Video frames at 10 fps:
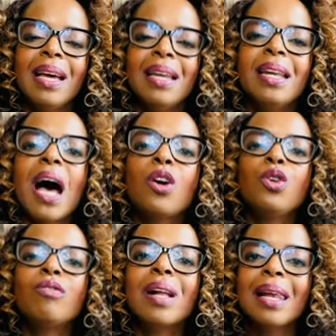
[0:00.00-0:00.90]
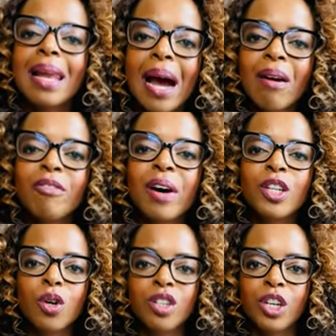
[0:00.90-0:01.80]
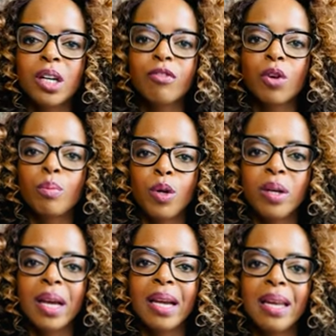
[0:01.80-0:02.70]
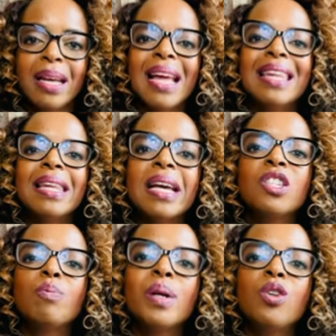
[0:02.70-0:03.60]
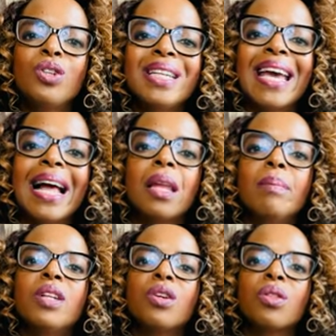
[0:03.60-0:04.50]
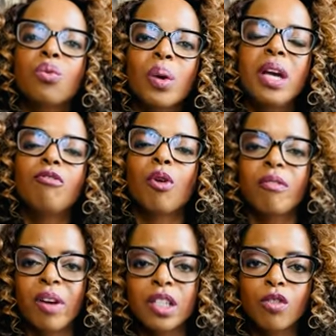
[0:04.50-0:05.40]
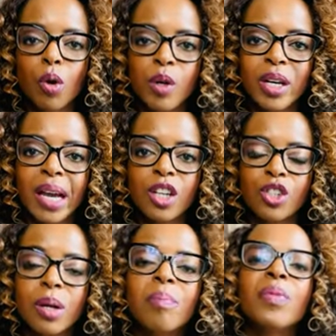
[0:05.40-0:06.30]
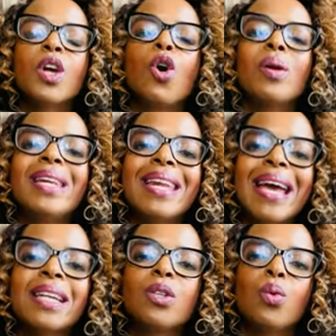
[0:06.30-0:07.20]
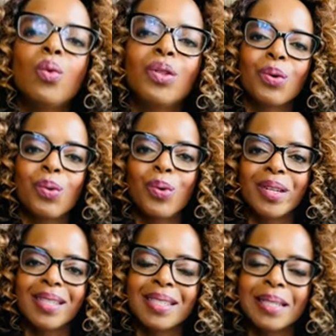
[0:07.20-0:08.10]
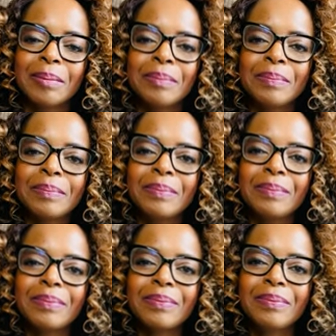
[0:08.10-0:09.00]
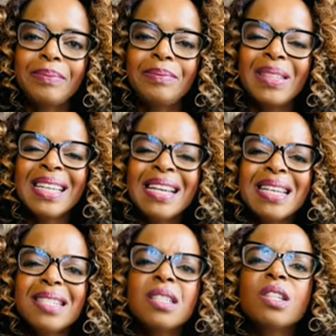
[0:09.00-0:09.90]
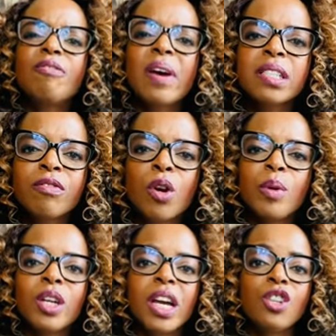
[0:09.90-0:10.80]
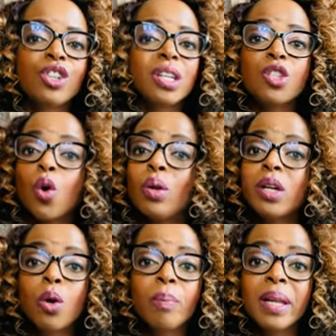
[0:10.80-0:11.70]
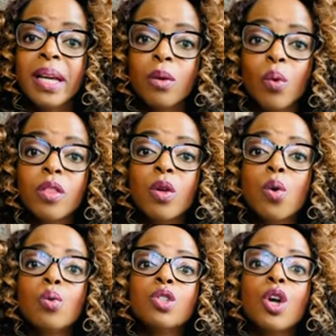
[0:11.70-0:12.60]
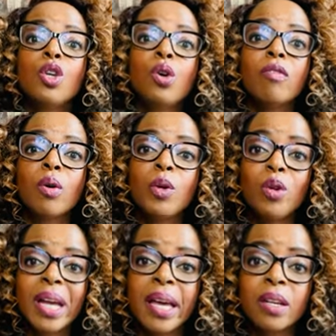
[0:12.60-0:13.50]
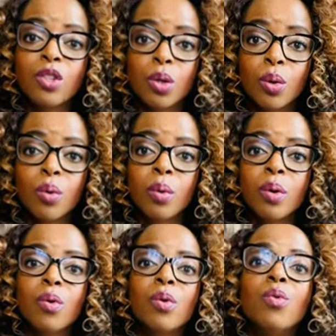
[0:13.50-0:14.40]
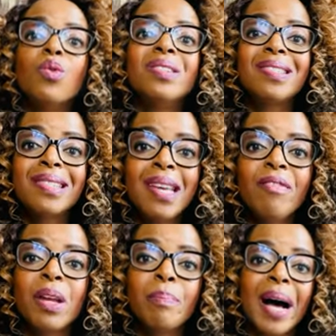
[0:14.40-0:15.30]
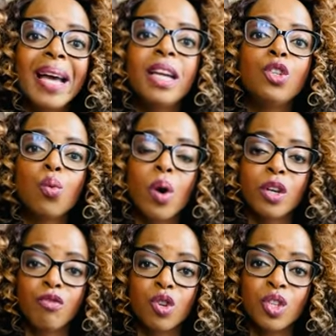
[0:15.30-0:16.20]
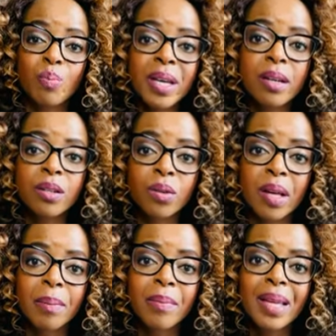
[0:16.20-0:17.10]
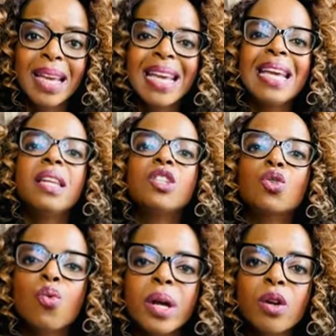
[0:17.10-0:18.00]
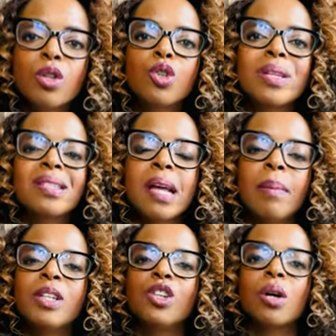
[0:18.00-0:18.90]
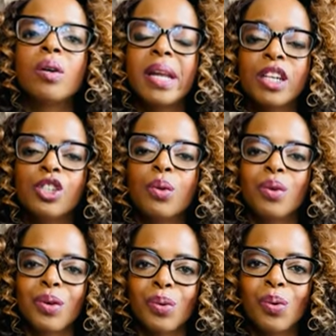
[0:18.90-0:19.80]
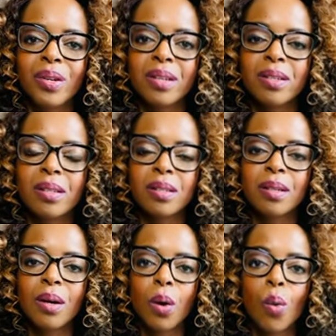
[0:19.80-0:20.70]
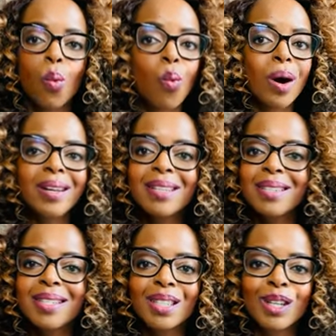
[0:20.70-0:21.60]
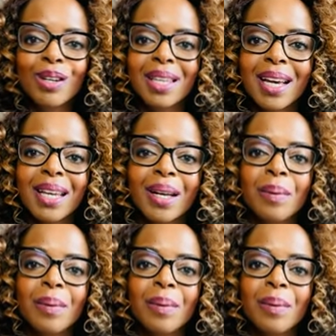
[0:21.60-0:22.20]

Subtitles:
Now you've clarified your agenda for communicating, let's build in element 3 for effective communication. Connect with audience. Since effective communication is only complete when those you have communicated to receive and buy into what you've transmitted to them, it is critical to establish a connection with your audience. What does this look like?